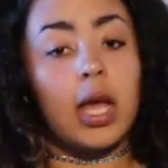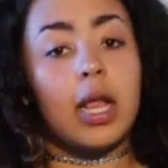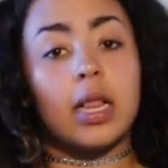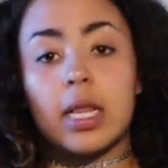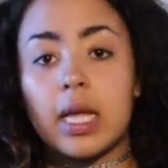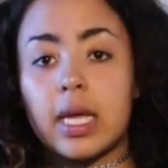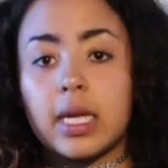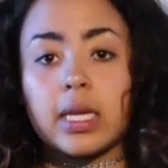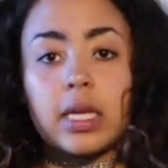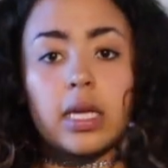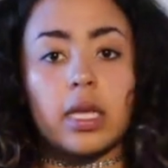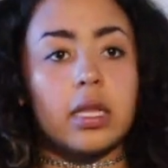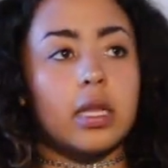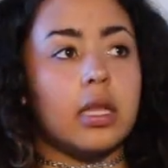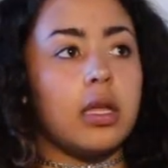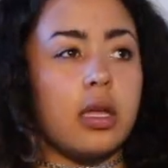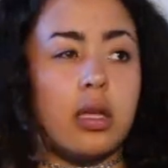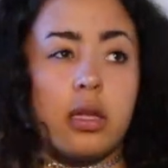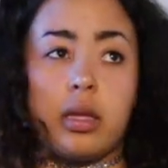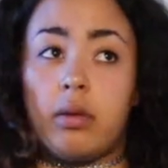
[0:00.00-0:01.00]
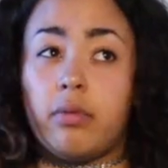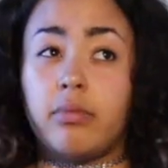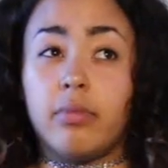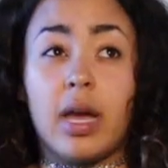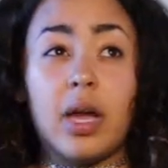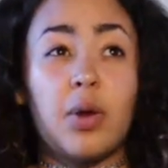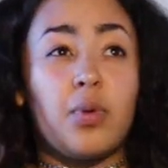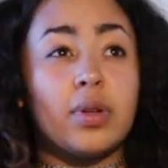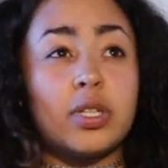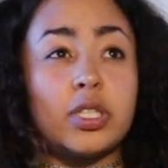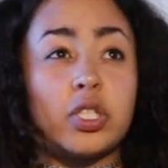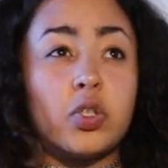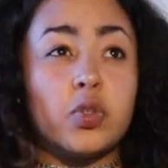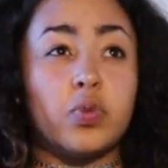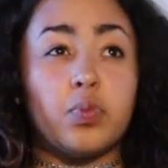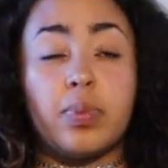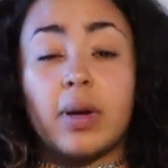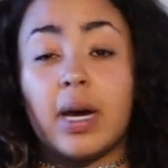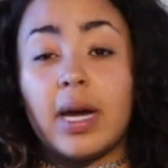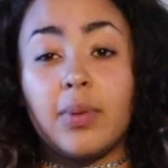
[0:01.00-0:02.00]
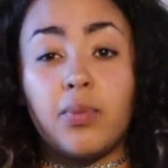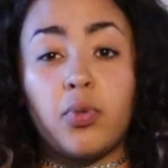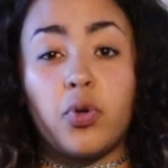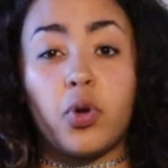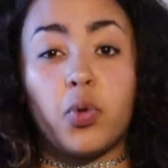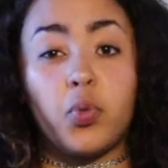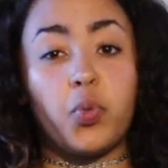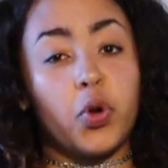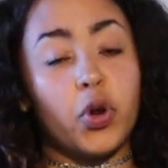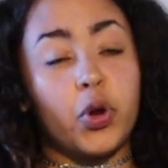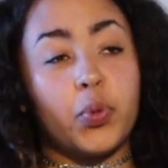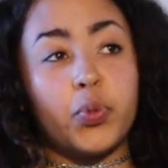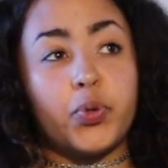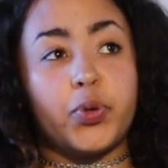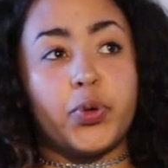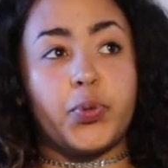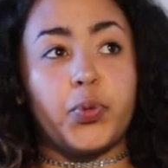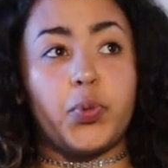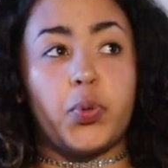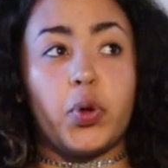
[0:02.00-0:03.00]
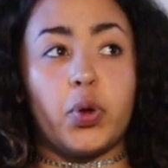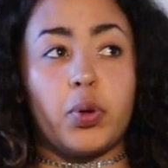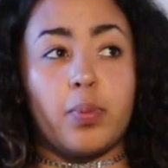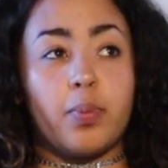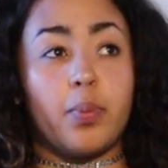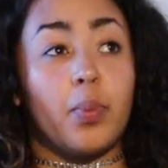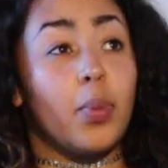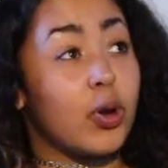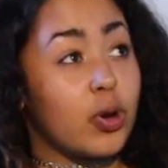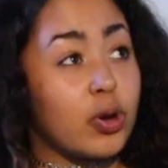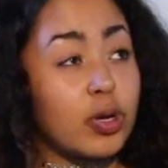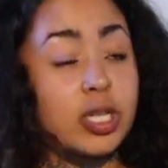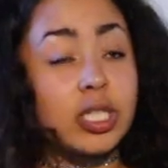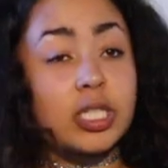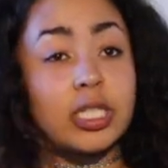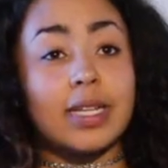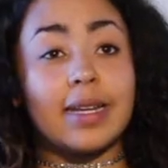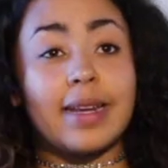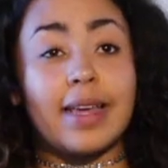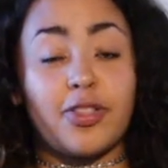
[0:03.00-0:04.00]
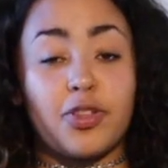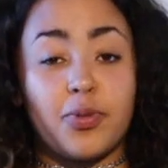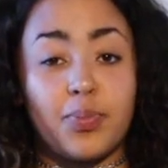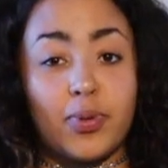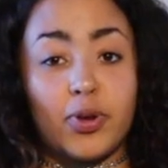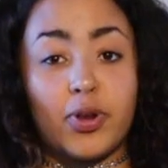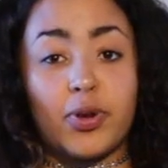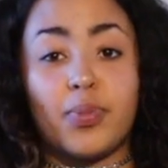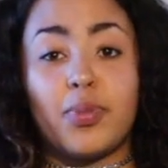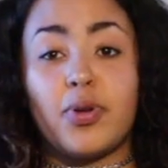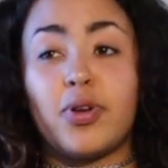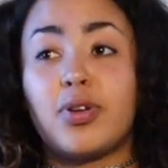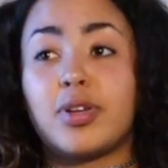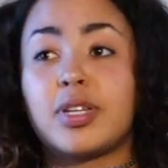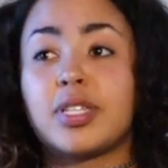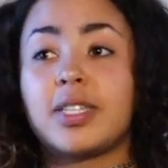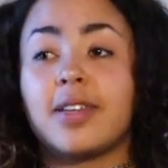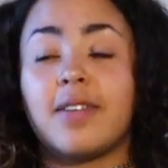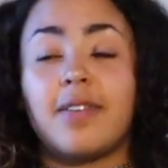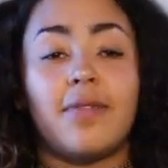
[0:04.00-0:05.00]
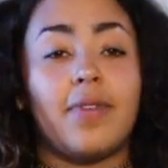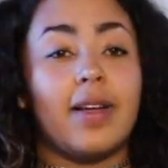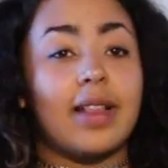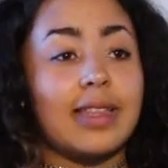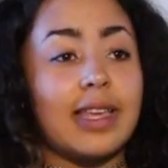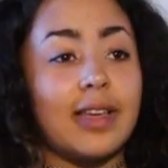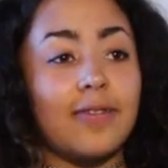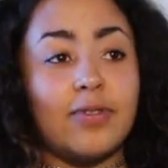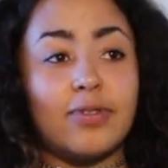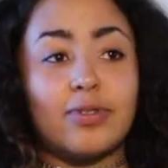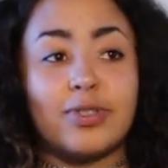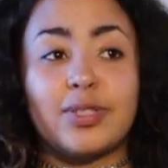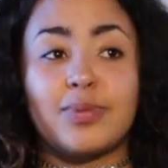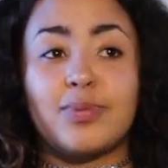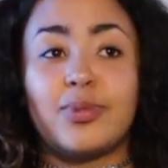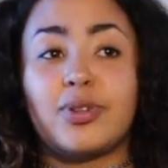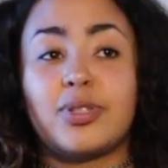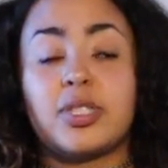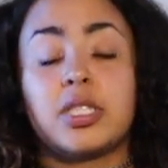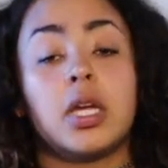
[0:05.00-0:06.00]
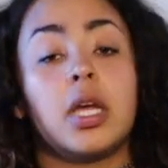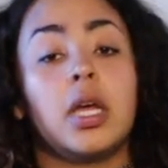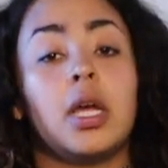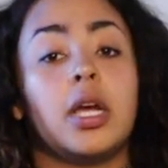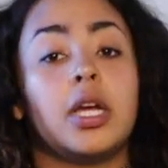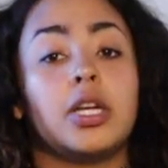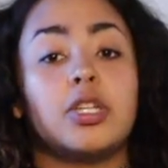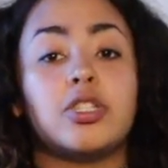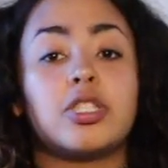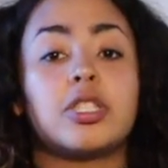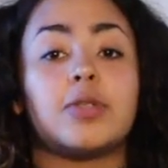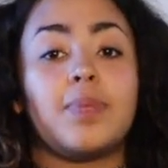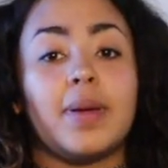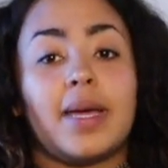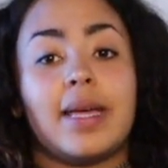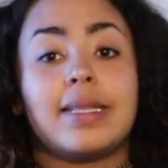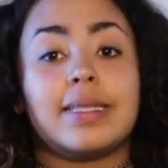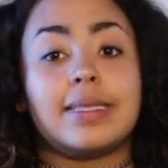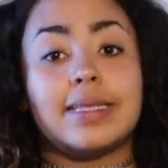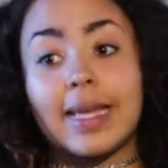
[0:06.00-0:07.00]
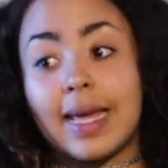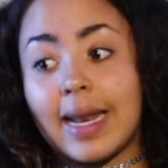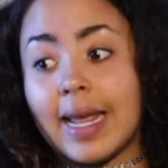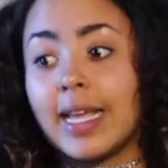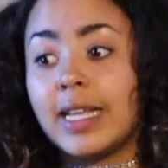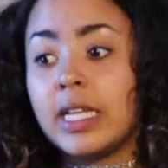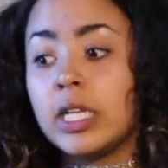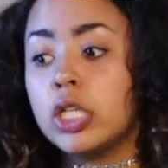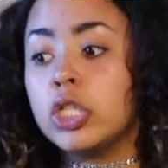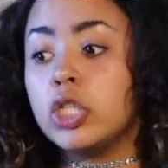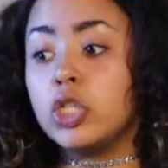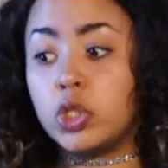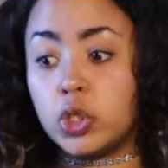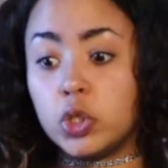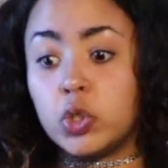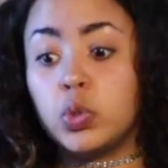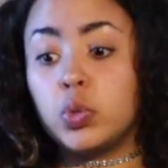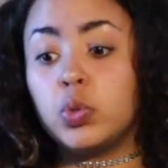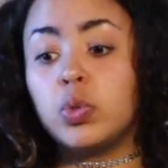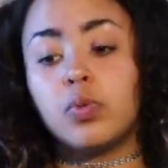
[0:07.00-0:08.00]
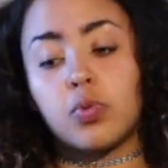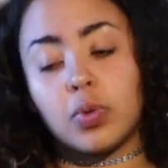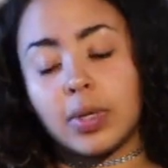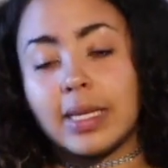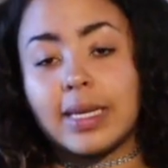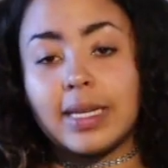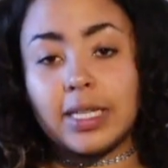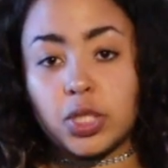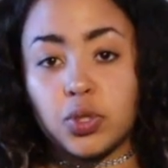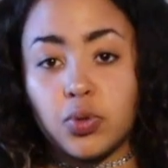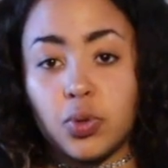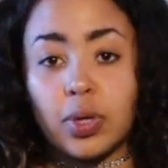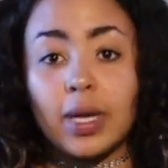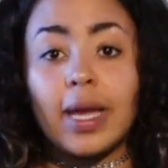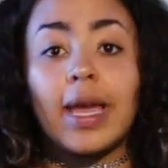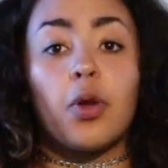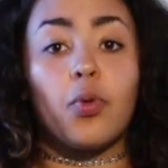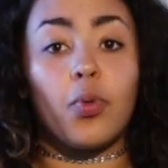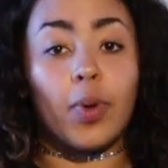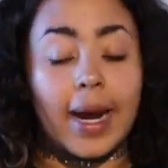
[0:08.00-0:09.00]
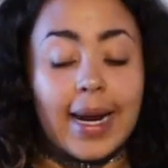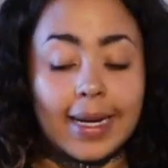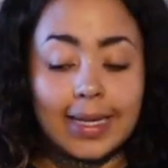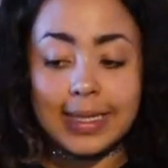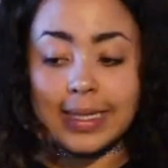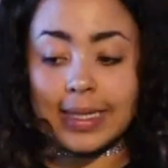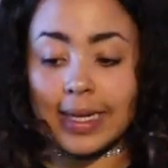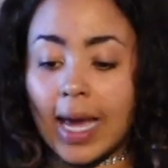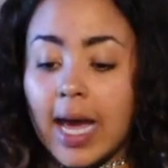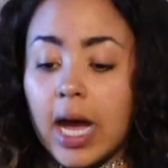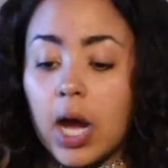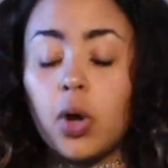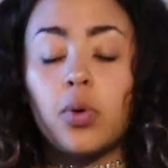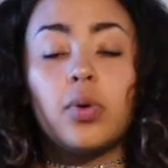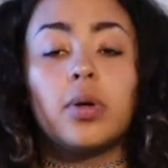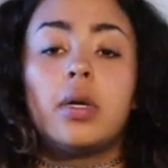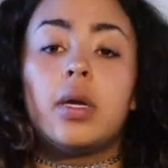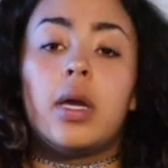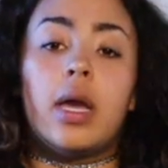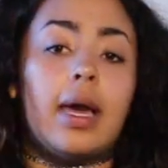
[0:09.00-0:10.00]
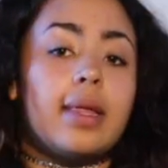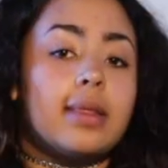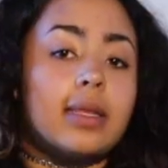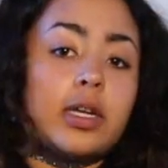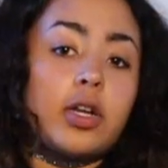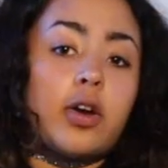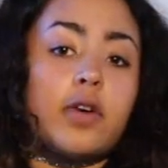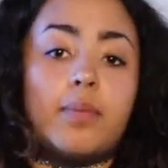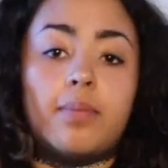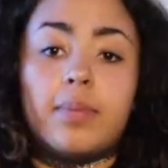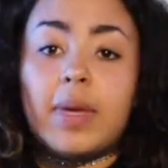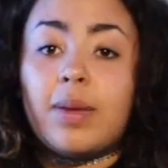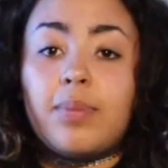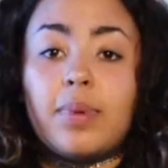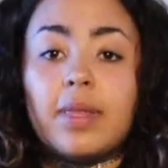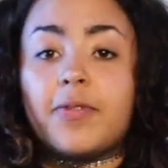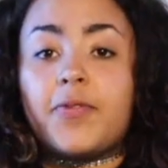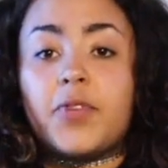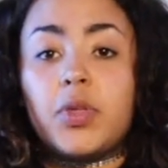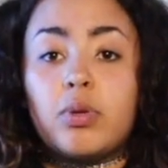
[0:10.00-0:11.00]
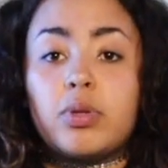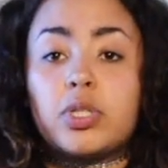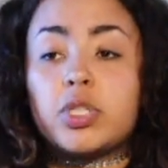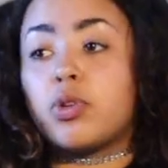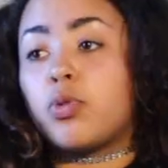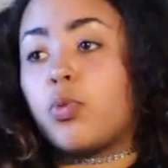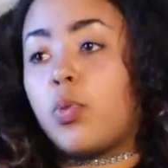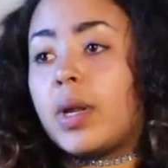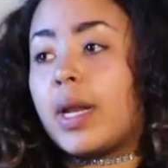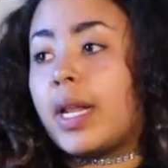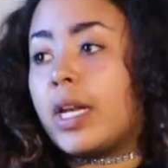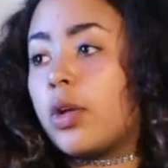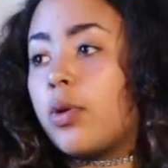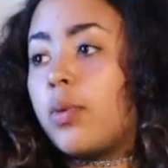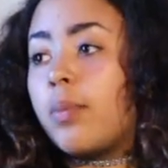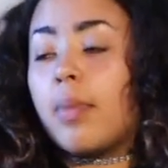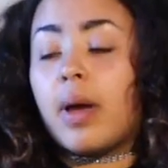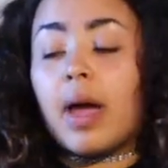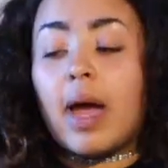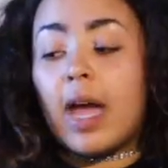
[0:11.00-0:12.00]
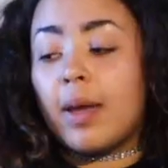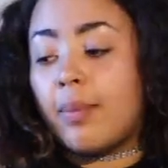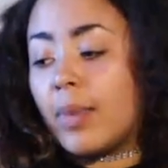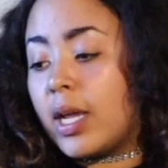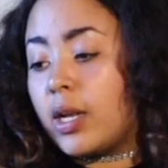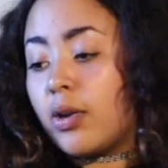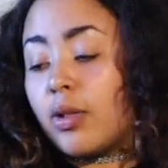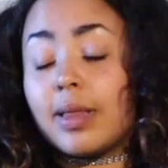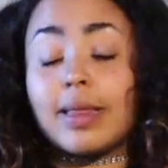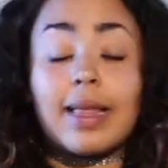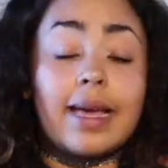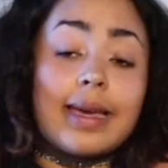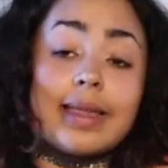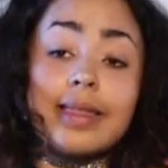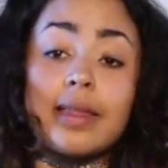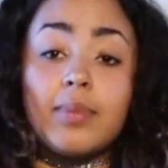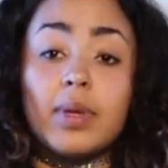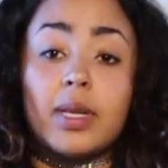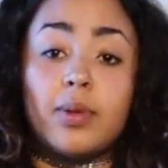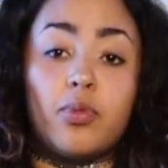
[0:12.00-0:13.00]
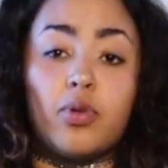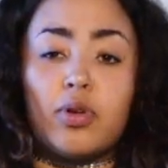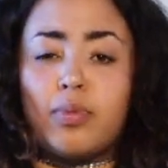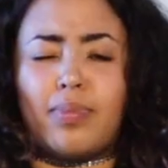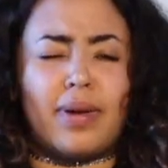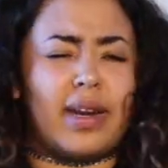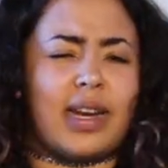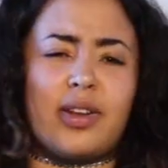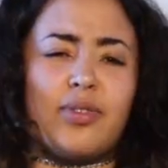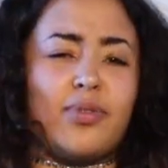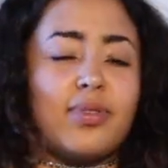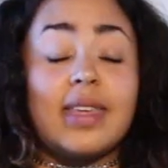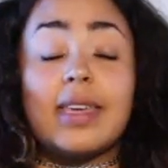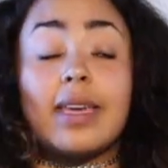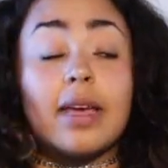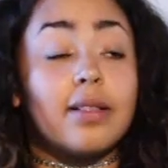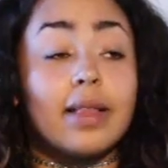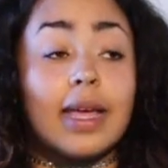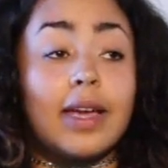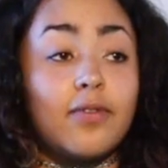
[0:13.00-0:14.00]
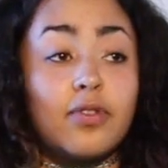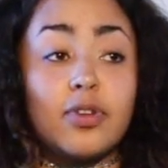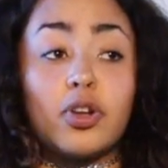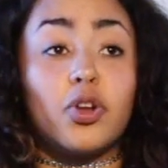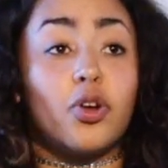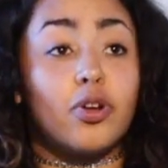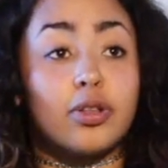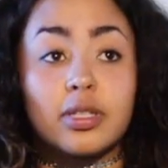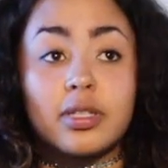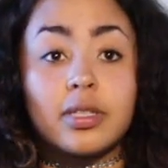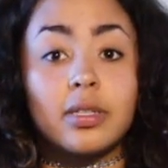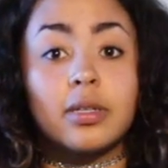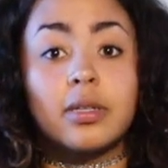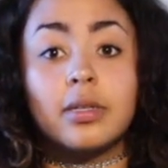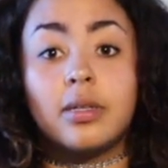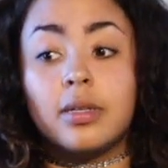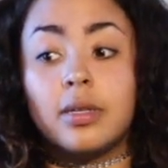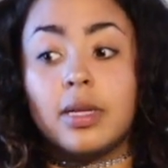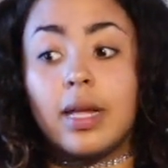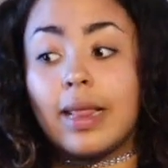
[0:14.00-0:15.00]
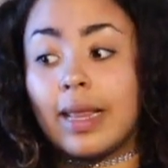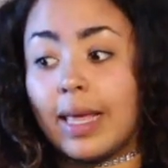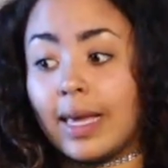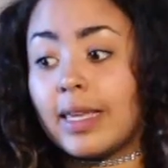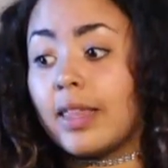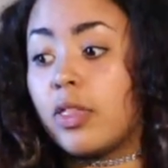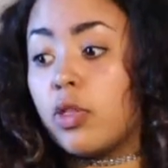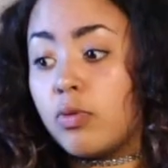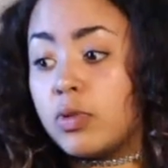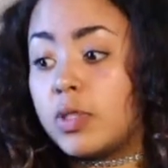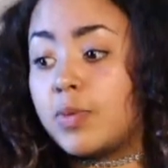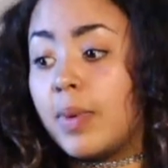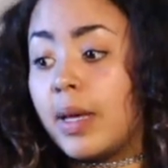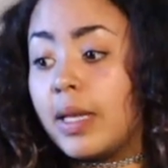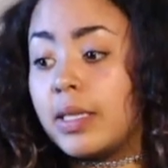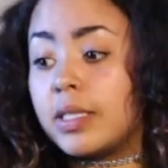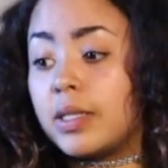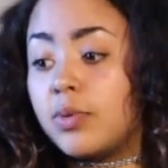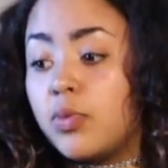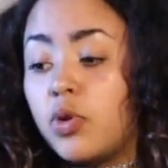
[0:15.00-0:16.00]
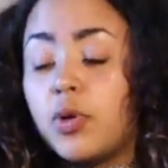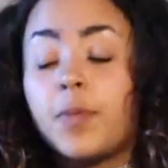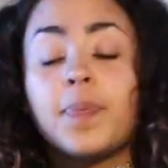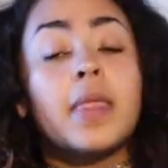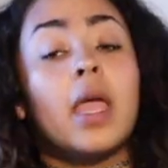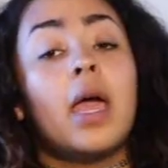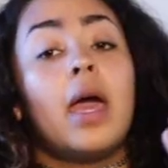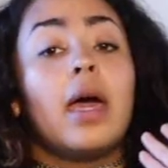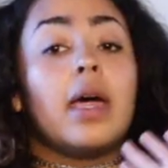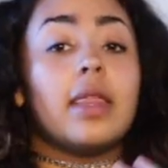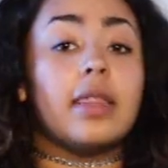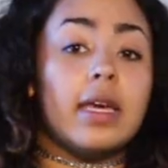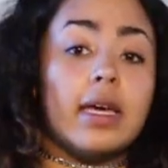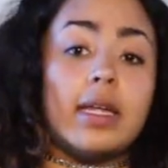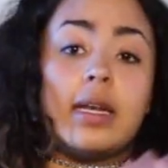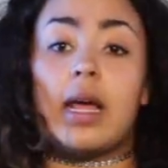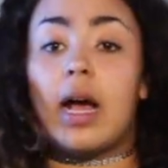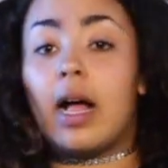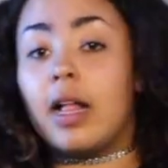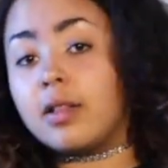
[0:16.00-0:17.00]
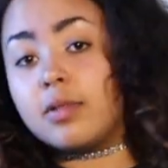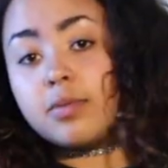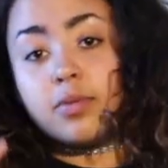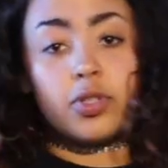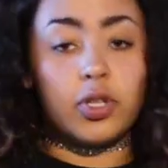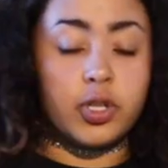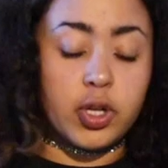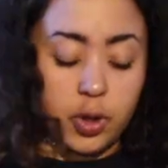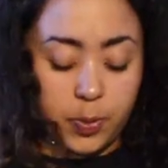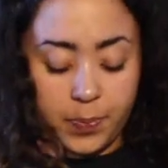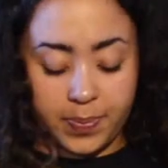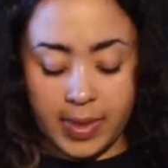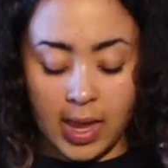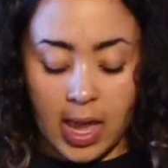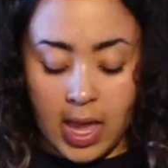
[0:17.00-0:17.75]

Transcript: Like I want to buy more Wormwood merch, Netherbird merch, Waldgeflüster merch, just bands that I do really enjoy right now, and then maybe in the future when I might not like them anymore, but I don't think I'll ever not like those bands anymore, then I'll, you know.